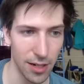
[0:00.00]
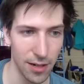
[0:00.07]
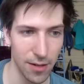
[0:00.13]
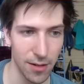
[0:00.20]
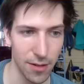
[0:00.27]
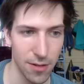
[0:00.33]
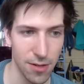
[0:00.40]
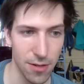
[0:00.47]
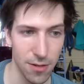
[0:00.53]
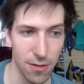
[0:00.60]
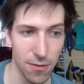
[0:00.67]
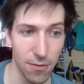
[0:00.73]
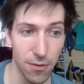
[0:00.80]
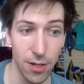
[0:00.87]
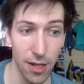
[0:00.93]

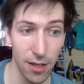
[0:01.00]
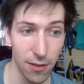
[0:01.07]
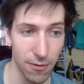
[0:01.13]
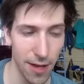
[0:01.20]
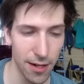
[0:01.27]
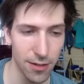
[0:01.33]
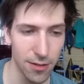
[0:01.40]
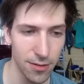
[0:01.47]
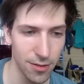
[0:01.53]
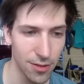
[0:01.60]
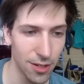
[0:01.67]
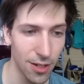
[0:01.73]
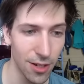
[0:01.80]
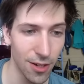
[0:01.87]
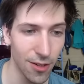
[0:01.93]
Screw Death Rattle. You
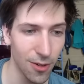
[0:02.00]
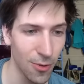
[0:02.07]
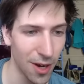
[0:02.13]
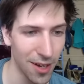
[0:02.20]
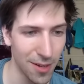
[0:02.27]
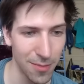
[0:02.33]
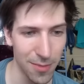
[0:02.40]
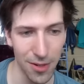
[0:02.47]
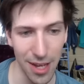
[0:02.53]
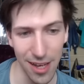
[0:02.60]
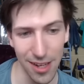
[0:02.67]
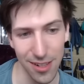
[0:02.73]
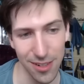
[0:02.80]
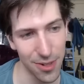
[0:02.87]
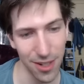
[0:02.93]
can go to Wild Mode
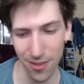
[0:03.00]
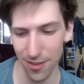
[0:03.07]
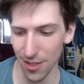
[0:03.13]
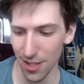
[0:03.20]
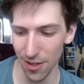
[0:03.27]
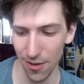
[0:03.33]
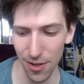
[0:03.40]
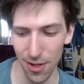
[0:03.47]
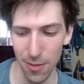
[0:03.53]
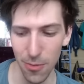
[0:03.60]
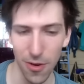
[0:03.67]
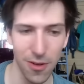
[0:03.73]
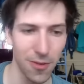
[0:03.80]
Hell. We don't need you anymore.